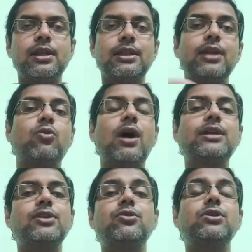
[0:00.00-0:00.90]
then what
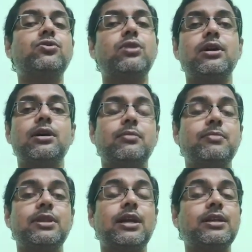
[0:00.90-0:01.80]

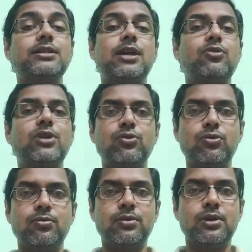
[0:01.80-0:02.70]
the teacher will do?